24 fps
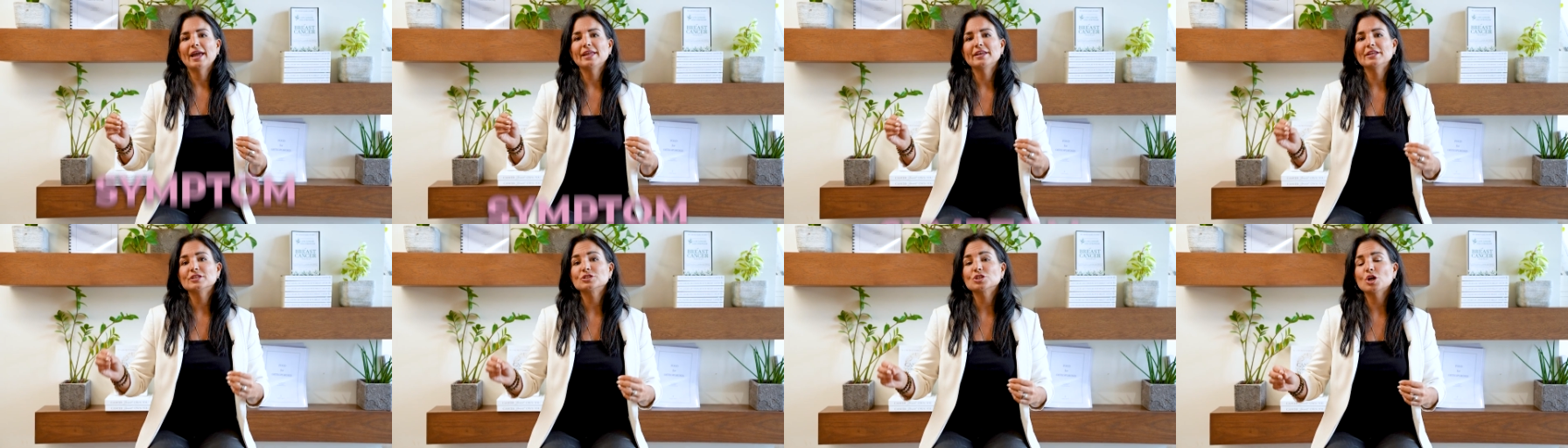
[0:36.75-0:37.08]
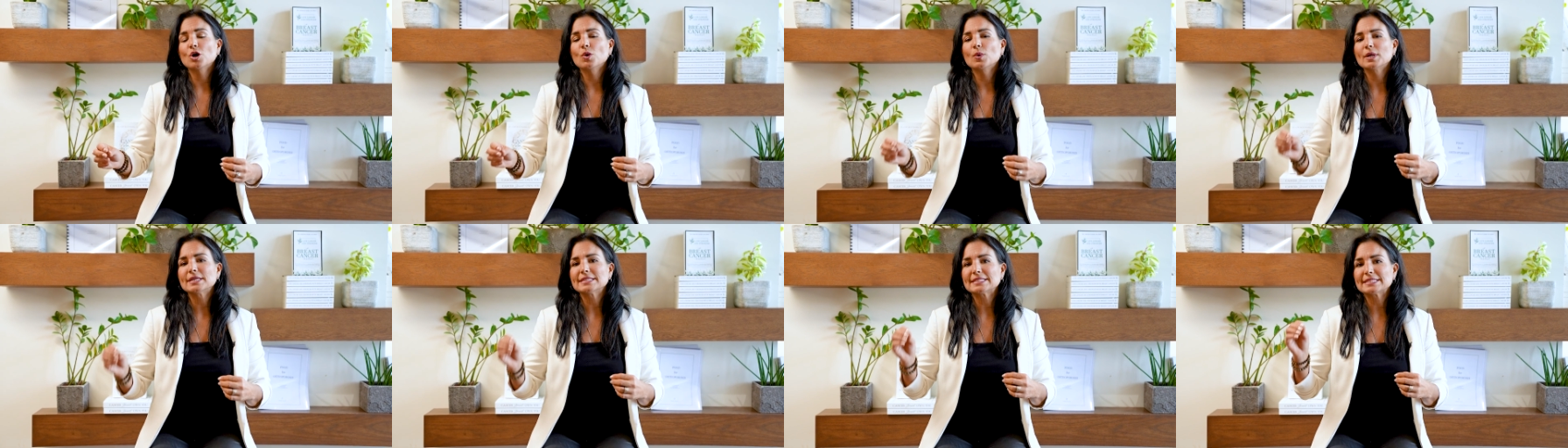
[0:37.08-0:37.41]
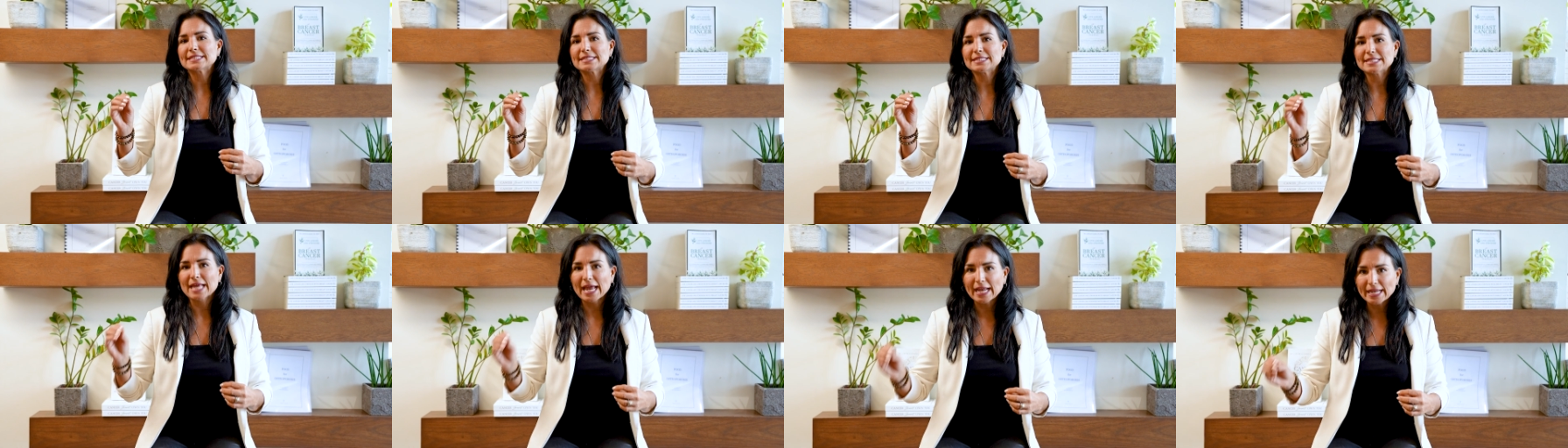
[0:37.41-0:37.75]
and is always
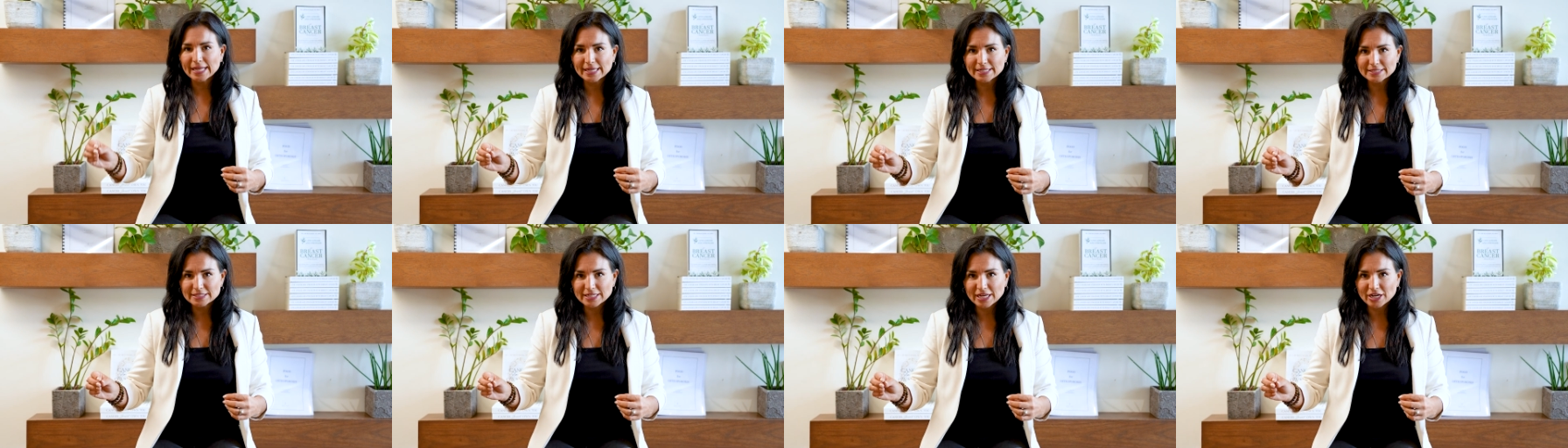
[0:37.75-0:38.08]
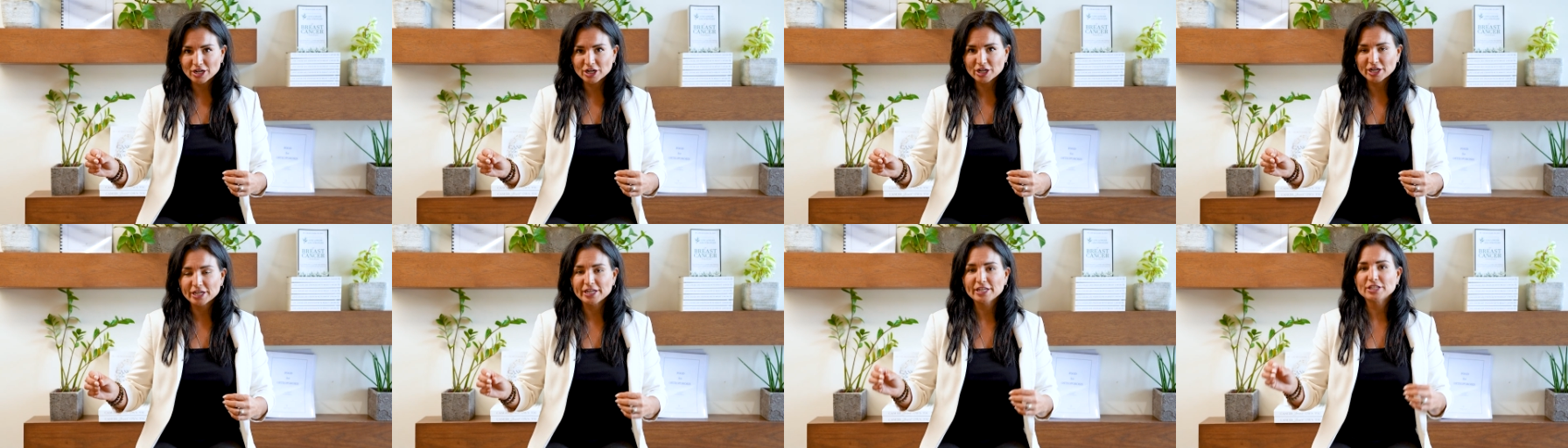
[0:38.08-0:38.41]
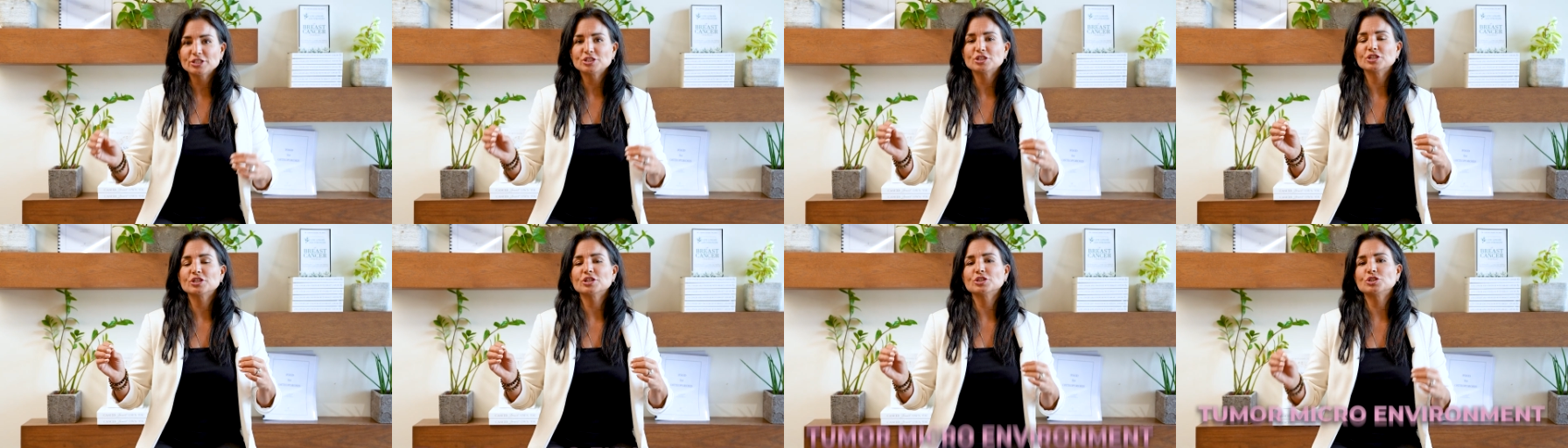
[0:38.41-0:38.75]
secondary
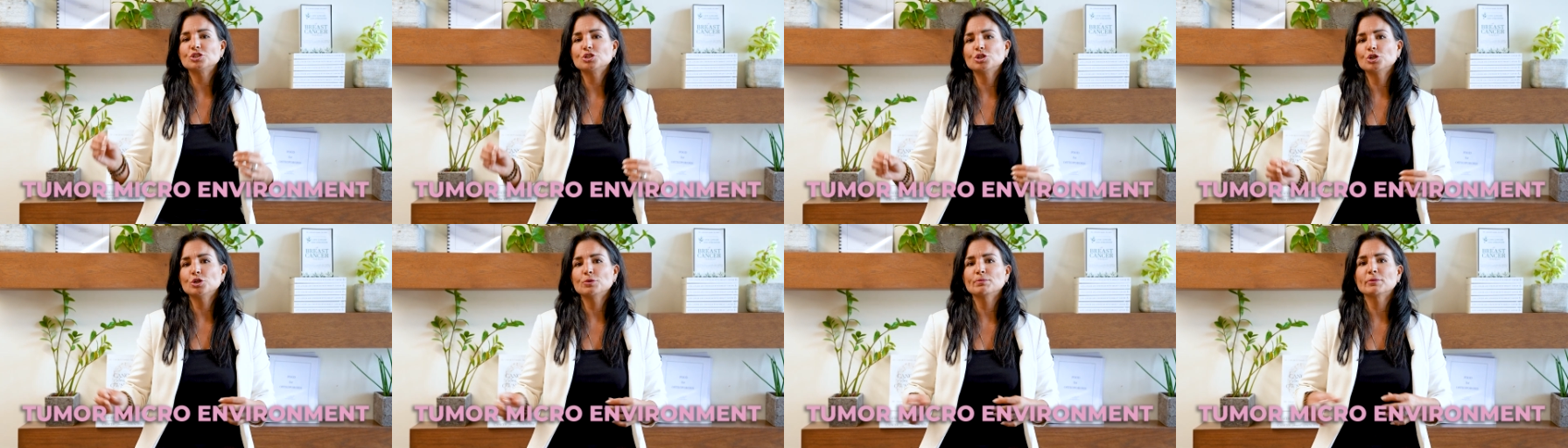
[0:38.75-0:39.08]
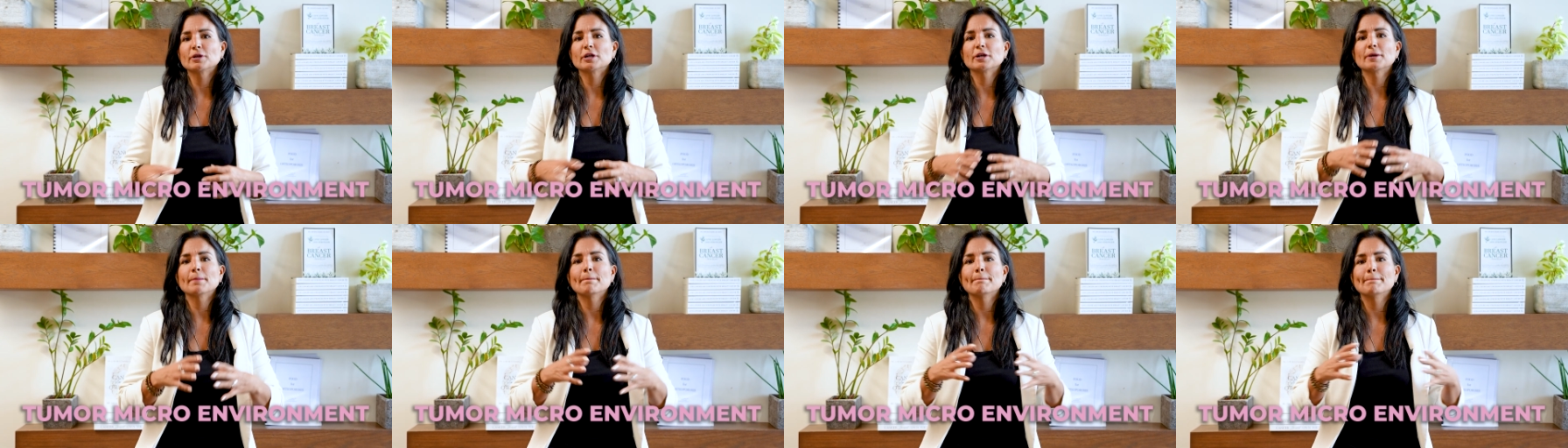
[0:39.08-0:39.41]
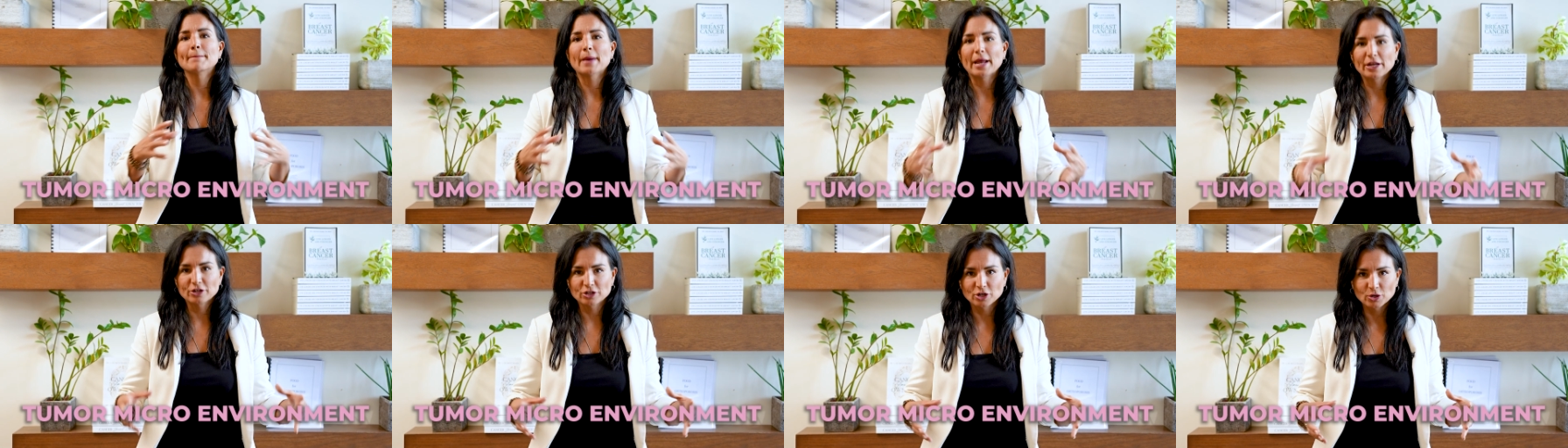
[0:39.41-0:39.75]
to the tumor
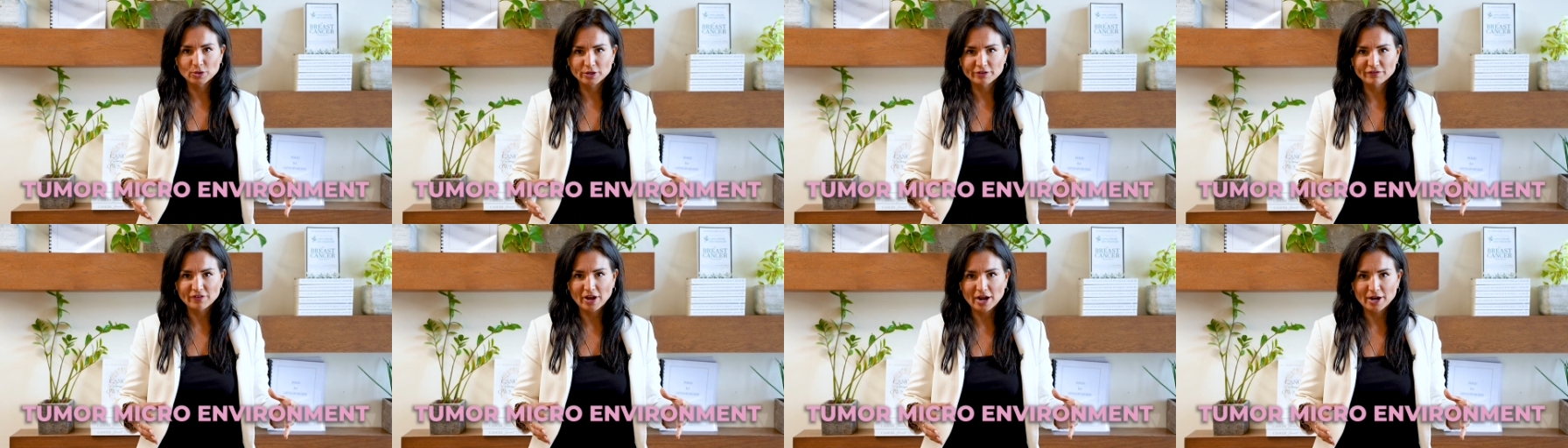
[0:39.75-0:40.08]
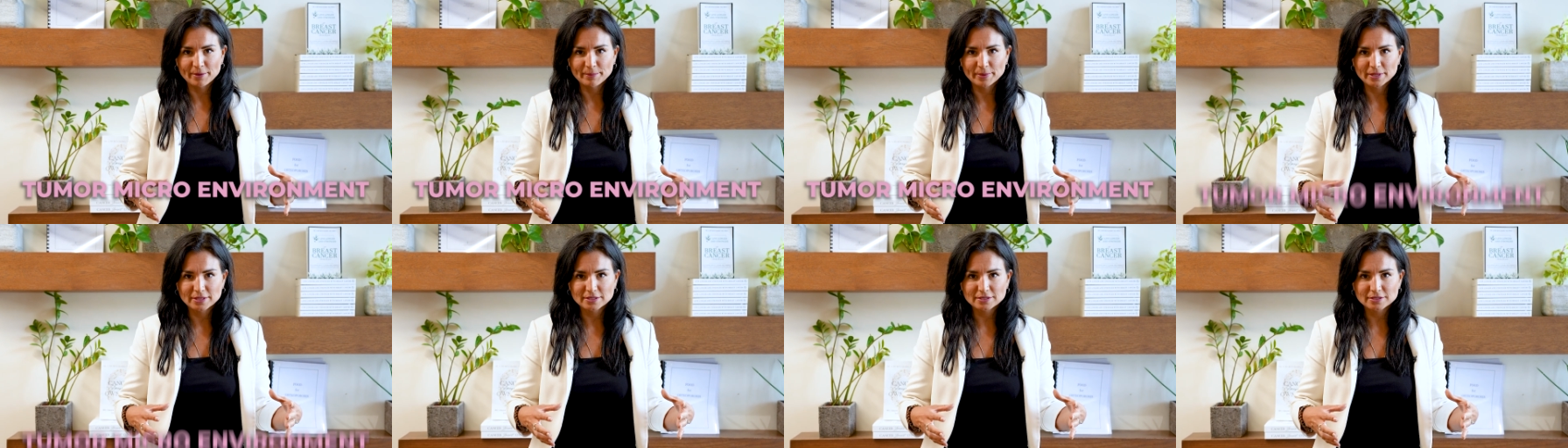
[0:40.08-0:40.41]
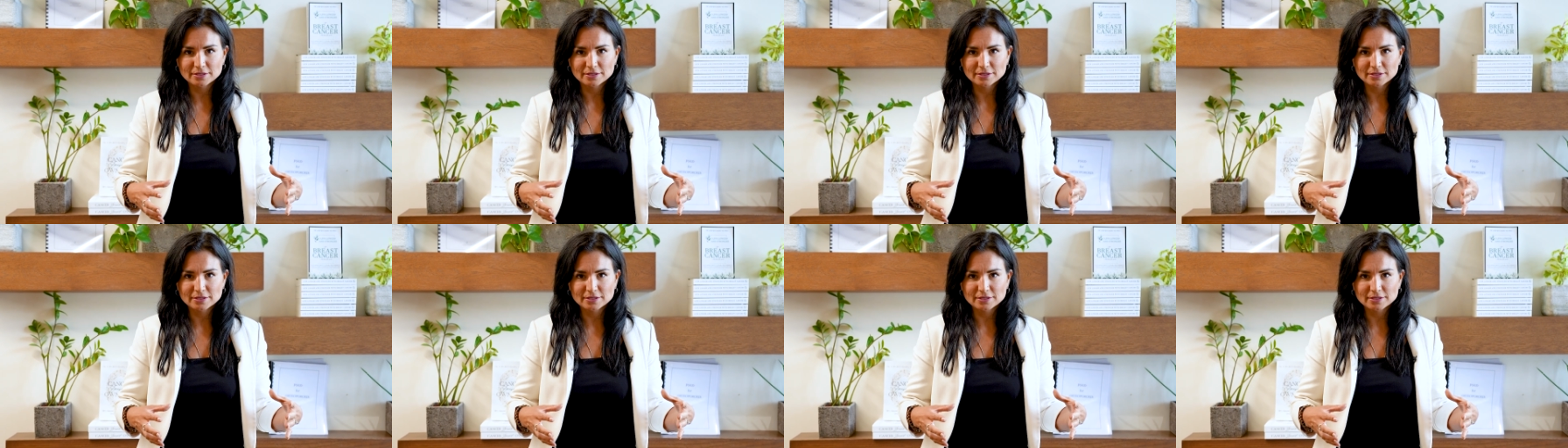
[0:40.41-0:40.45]
microenvironment.